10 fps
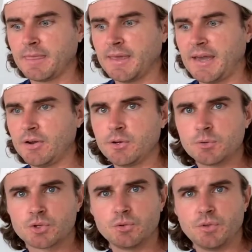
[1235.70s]
how do you
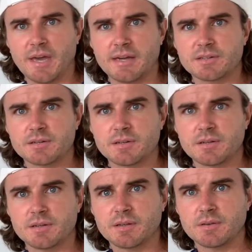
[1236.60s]
do that?
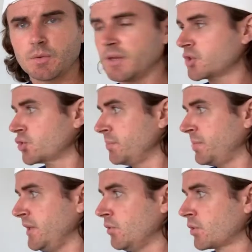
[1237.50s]
Well, it should
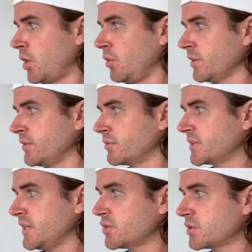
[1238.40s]
be your goal and your
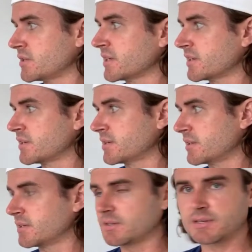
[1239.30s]
intention
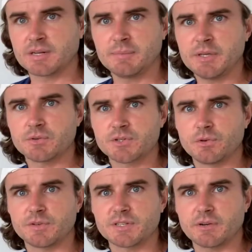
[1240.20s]
to limit your
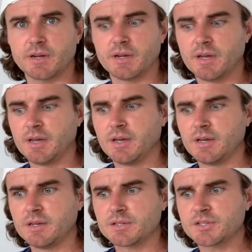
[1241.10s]
surface area.
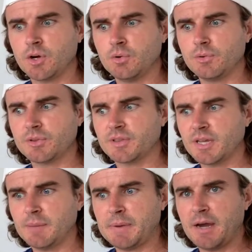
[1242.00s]
So
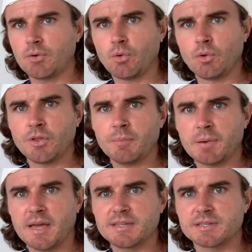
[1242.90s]
think about all of the
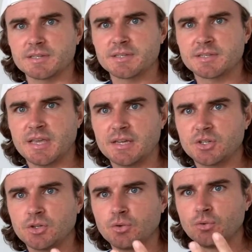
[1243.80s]
places that
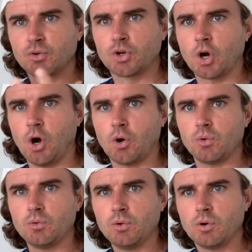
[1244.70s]
you
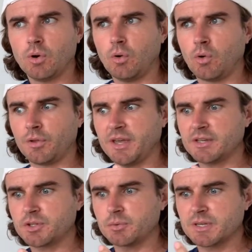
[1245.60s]
go or
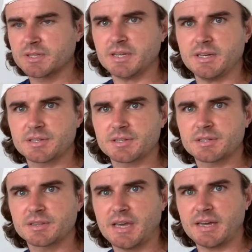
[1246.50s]
that you
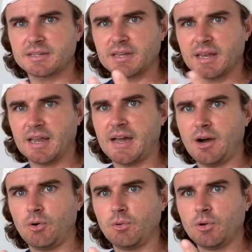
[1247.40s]
exist that
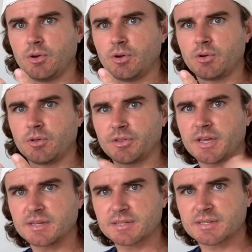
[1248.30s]
allow
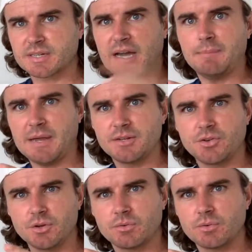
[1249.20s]
things to come at
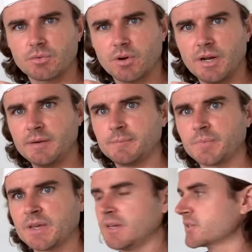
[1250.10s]
you, right?
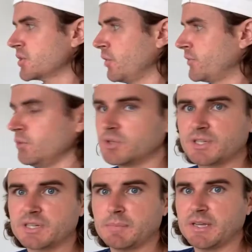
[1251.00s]
So if you
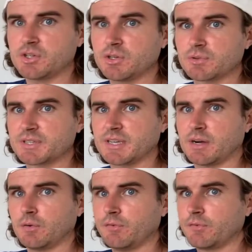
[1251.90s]
just imagine
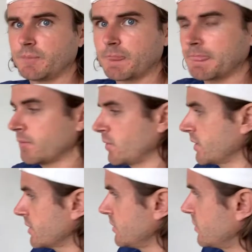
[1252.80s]
yourself, what
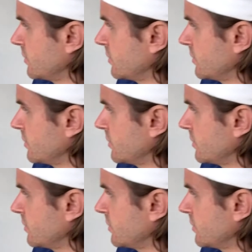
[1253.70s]
I can